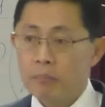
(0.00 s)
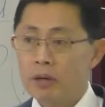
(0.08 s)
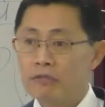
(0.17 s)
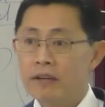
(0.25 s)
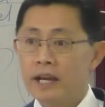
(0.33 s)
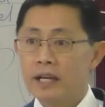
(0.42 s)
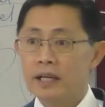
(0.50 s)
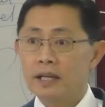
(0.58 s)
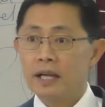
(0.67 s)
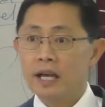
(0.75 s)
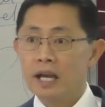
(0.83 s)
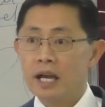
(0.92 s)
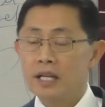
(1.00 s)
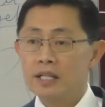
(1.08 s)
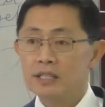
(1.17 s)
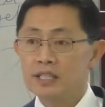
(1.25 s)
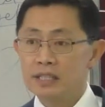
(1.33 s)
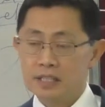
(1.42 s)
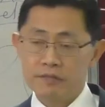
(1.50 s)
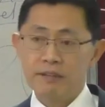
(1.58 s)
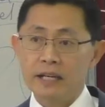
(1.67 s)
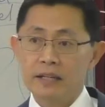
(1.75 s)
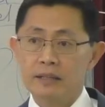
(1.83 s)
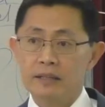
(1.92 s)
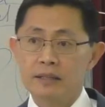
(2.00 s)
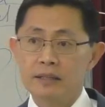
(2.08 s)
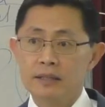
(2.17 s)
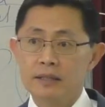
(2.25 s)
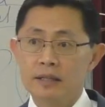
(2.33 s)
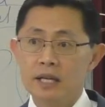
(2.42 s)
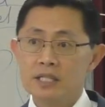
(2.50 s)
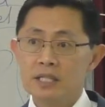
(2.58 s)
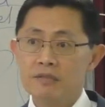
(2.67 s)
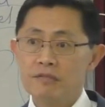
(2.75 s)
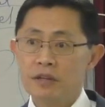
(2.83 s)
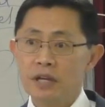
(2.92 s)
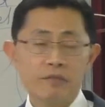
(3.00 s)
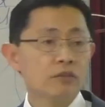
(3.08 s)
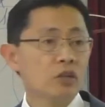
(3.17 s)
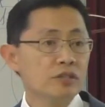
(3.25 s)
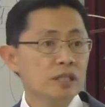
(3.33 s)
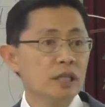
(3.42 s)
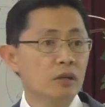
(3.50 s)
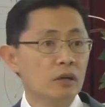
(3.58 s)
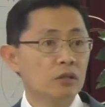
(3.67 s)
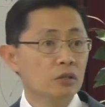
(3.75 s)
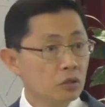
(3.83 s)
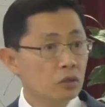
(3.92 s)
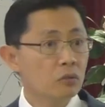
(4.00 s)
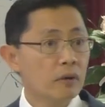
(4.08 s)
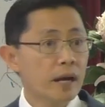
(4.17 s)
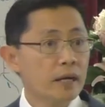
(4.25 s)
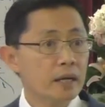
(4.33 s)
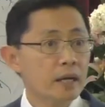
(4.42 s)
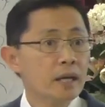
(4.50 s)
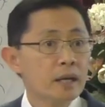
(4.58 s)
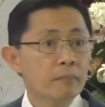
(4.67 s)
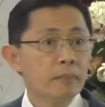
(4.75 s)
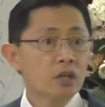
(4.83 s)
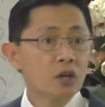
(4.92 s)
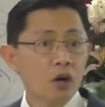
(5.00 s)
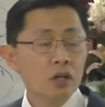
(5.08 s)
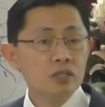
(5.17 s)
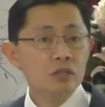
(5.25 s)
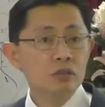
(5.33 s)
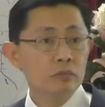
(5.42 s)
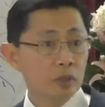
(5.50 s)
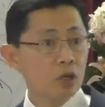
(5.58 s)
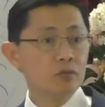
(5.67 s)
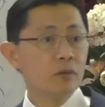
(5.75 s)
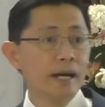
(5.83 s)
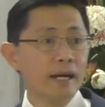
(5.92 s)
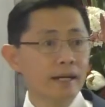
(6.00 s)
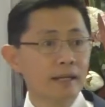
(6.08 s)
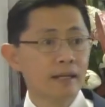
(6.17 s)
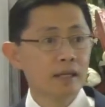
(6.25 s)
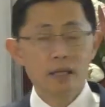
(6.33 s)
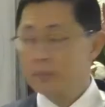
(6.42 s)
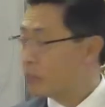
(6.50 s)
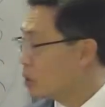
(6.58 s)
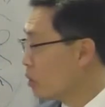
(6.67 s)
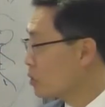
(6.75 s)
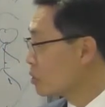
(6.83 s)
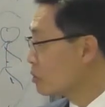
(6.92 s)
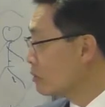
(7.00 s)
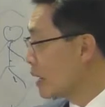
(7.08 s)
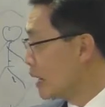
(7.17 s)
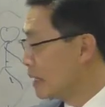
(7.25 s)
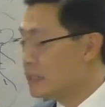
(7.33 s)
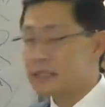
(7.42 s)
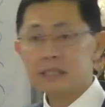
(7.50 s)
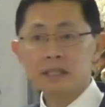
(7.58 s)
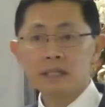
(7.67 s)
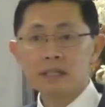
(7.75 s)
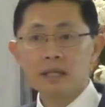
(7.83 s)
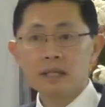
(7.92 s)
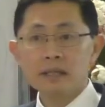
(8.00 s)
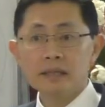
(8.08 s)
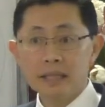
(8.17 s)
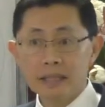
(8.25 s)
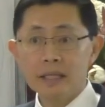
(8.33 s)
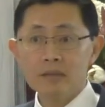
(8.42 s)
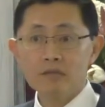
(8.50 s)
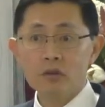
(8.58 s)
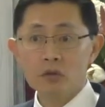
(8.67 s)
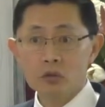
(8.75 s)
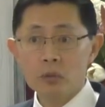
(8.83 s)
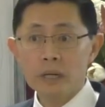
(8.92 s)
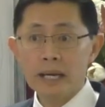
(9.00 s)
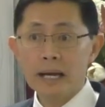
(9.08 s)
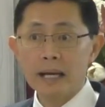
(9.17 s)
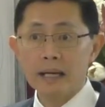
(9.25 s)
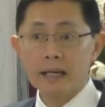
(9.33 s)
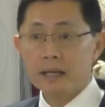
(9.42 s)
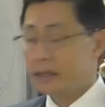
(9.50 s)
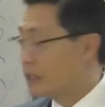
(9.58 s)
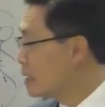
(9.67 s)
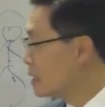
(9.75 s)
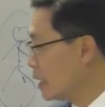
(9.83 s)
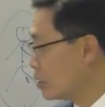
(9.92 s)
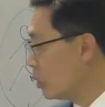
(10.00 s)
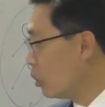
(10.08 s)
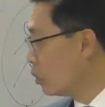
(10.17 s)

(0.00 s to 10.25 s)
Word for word: perfect, justified, as if have not sinned. Do you know why? Because, because why? Because Christ did it for you and I. This, as we